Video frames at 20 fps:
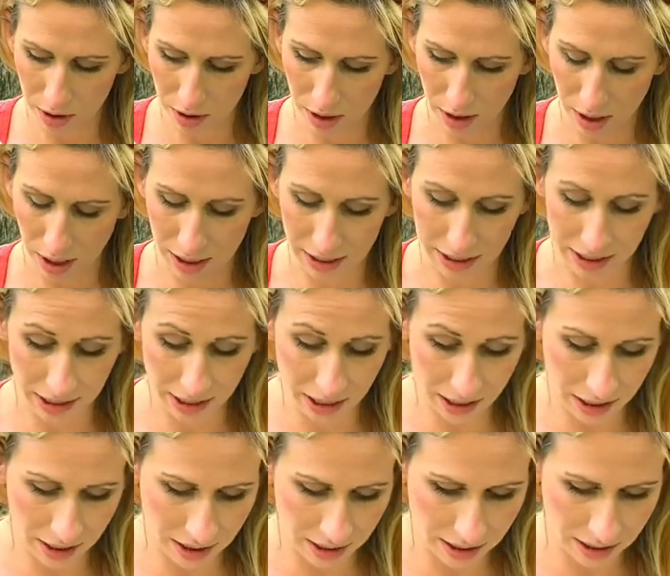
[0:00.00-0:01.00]

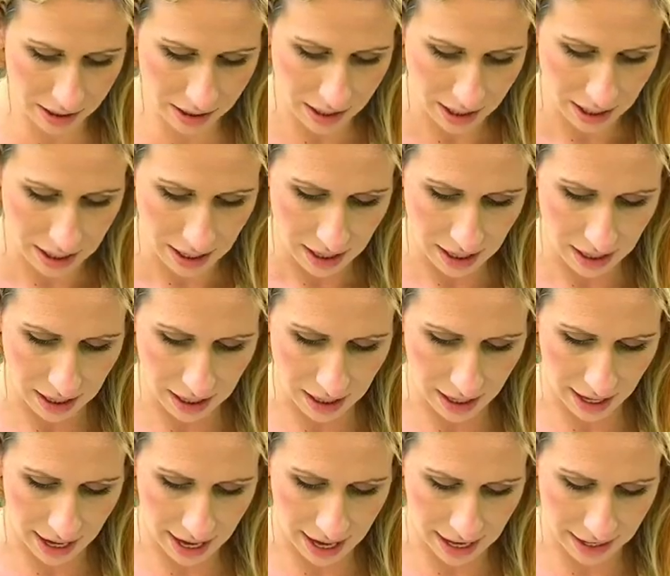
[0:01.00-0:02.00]
ideas. It
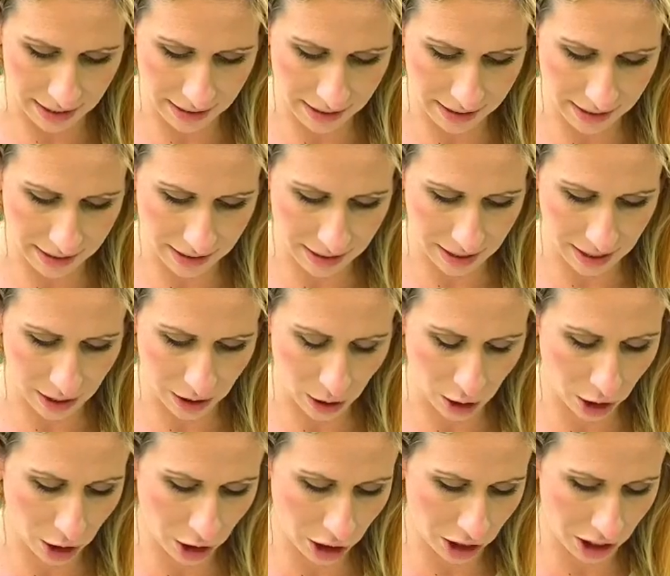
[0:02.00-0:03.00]
has
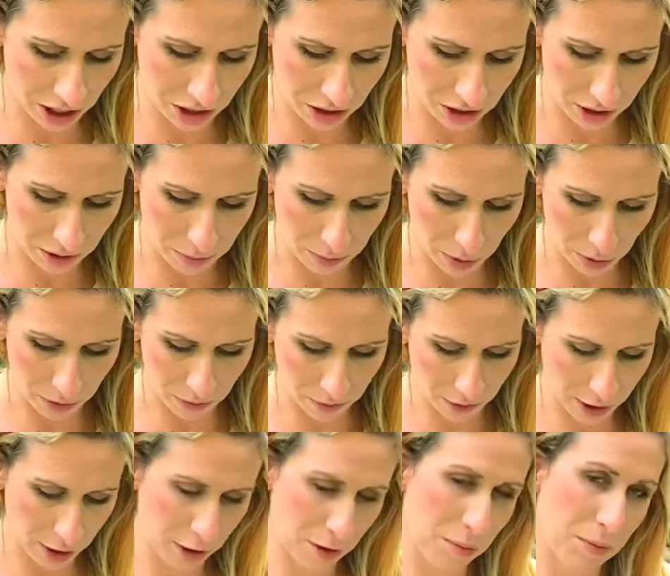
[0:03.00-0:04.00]
encouraged and
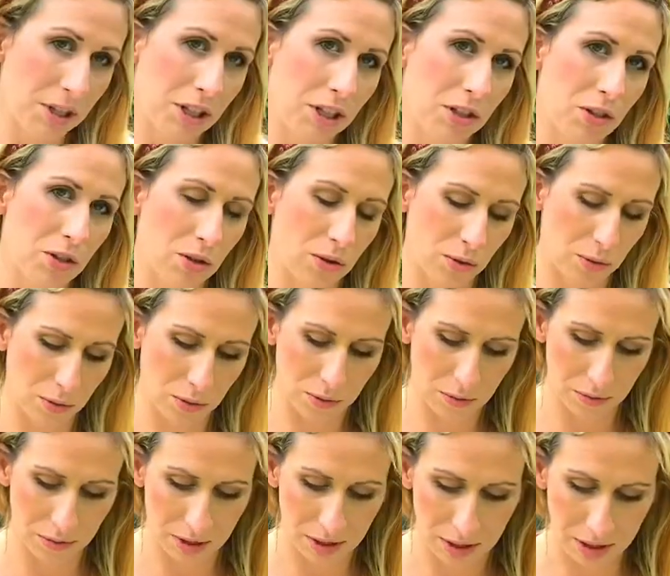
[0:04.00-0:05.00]
motivated me to
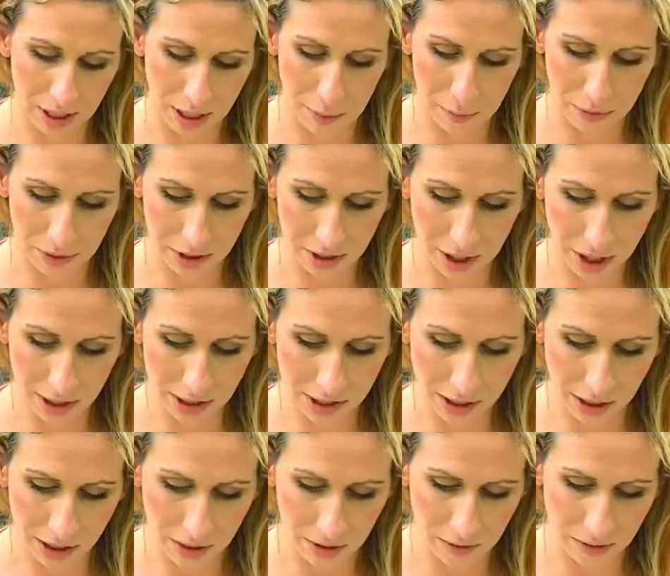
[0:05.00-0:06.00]
stay
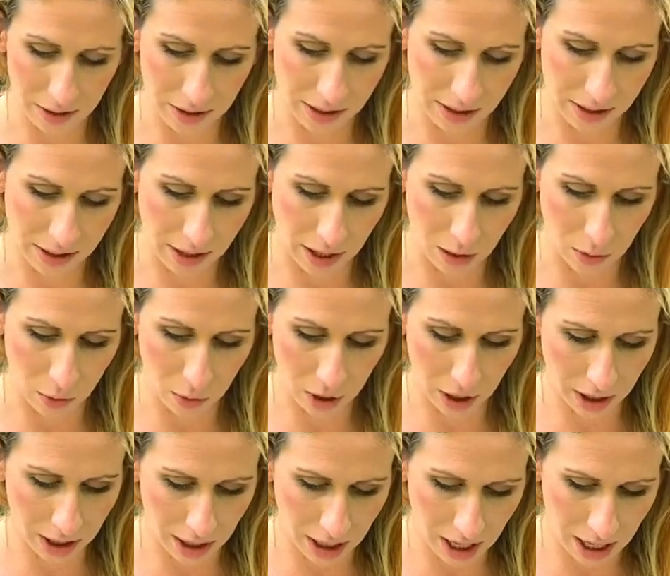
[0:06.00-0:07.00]
productive and stay
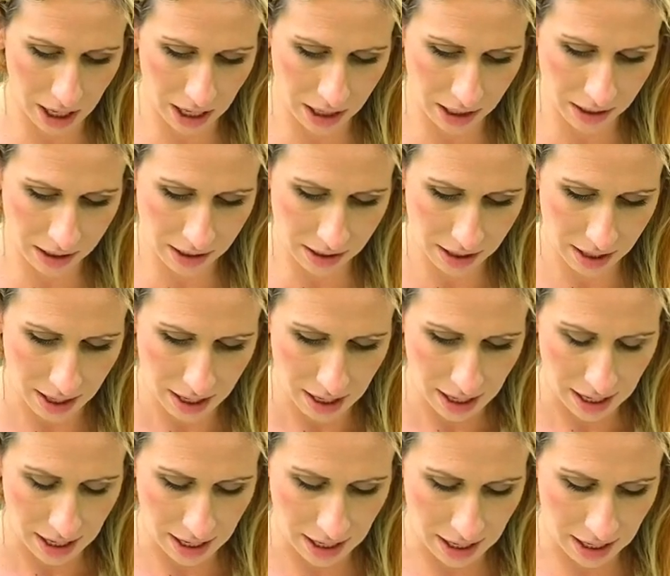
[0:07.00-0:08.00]
organized
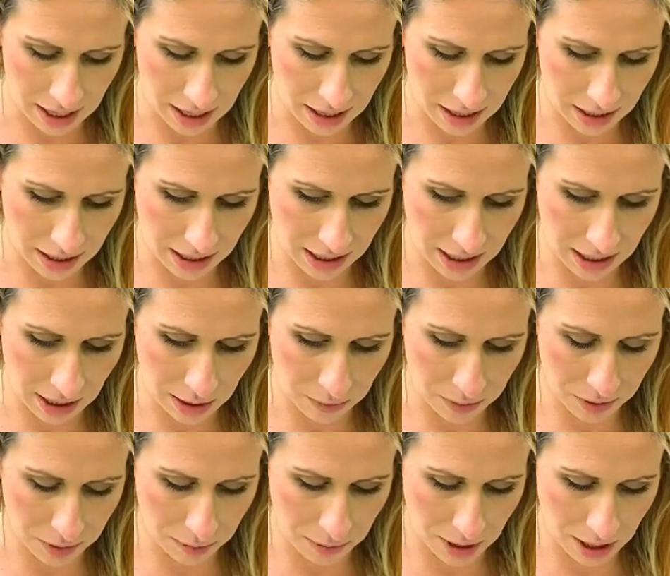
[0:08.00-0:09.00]
and
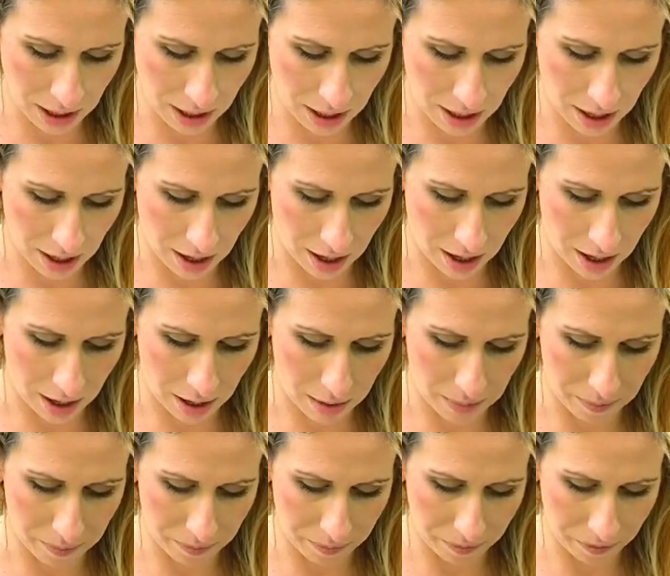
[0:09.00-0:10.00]
gives me
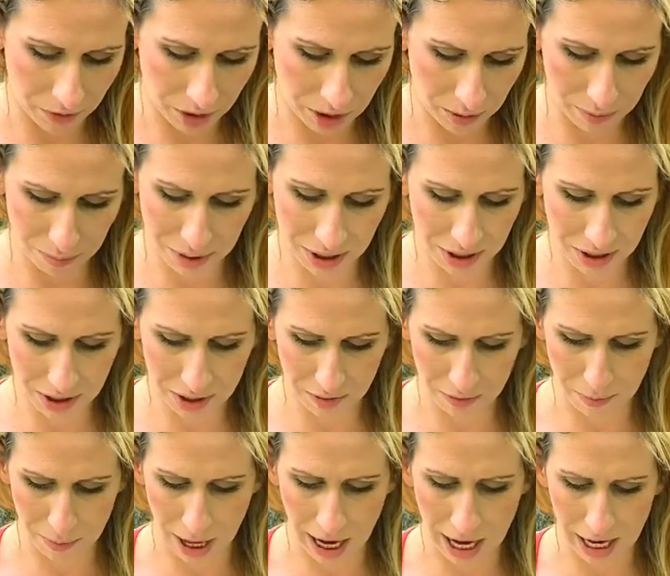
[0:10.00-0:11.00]
um, some peace
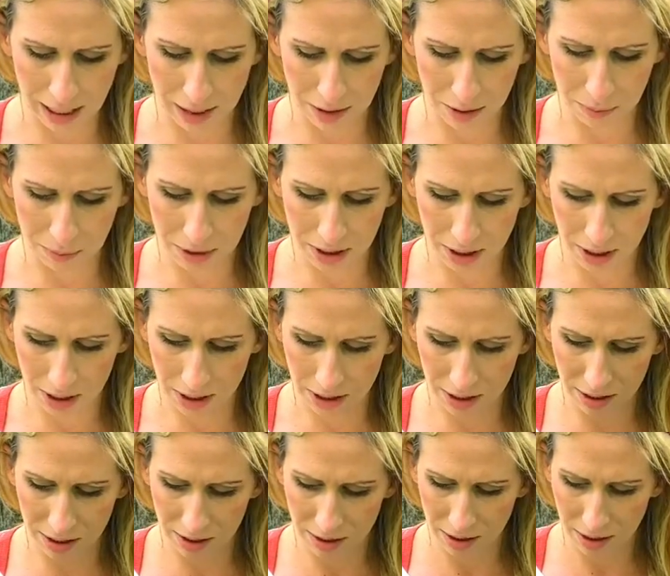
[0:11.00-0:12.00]
of mind
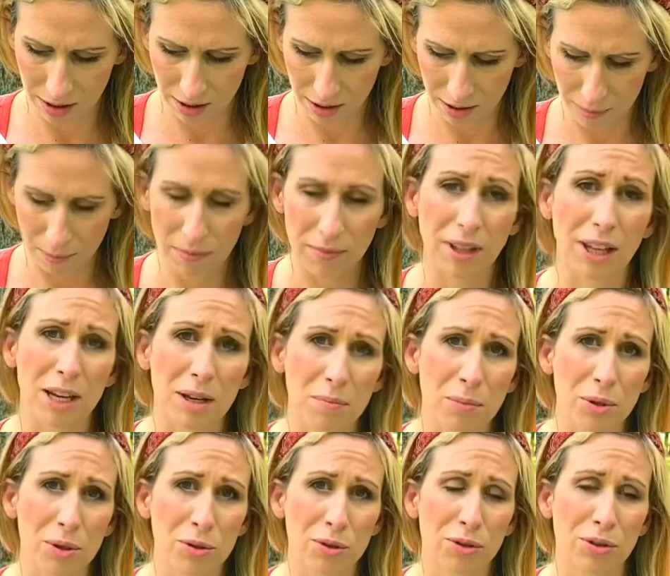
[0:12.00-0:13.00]
because, like
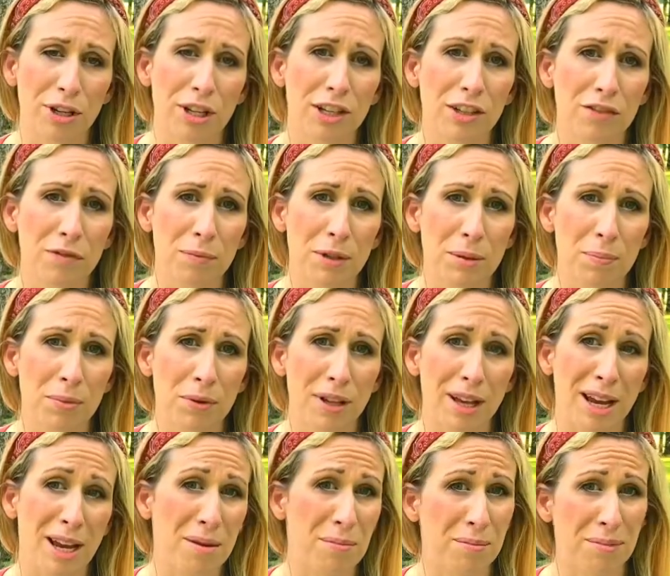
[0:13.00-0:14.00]
most creative people,
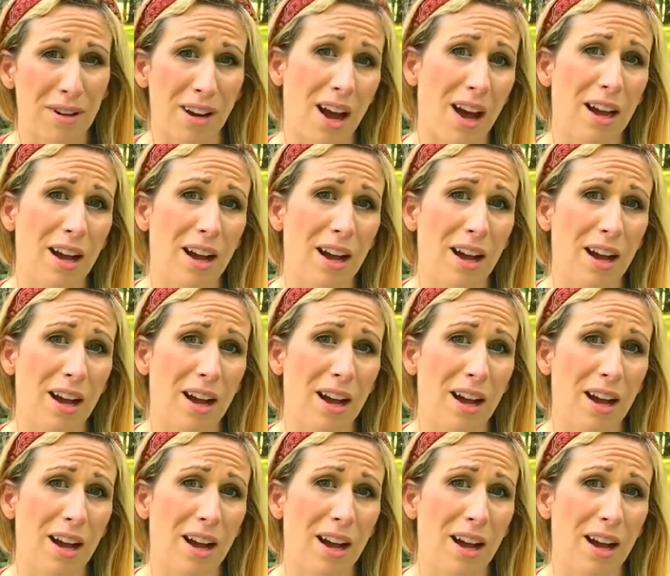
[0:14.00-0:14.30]
I am not